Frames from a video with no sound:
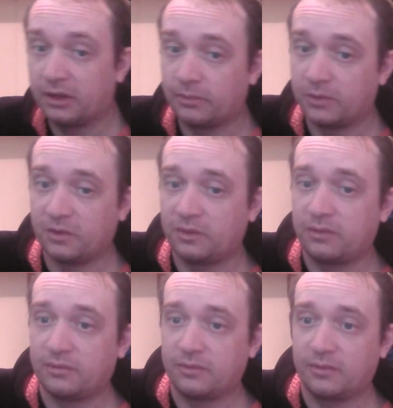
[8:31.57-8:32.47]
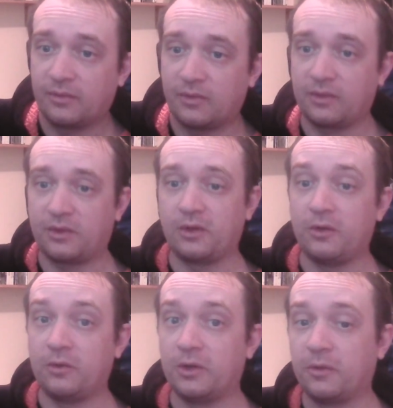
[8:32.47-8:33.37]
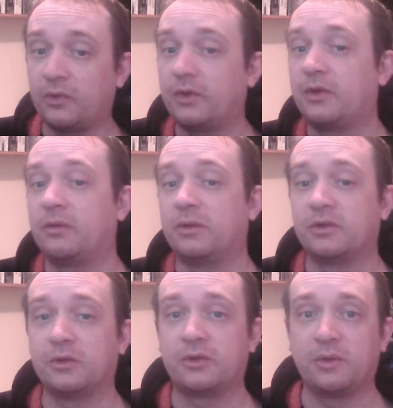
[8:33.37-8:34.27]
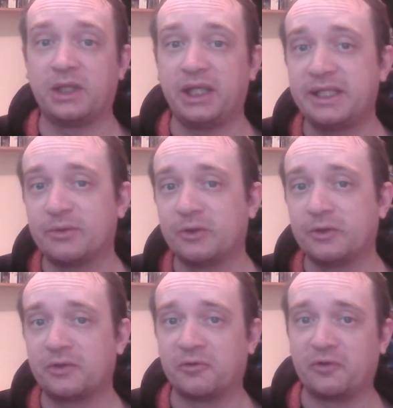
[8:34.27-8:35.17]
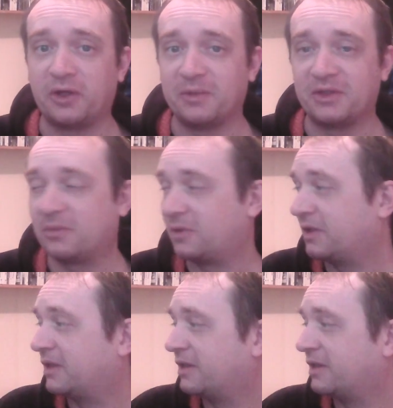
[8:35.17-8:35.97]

but do you know that there is also an esports for Farming Simulator?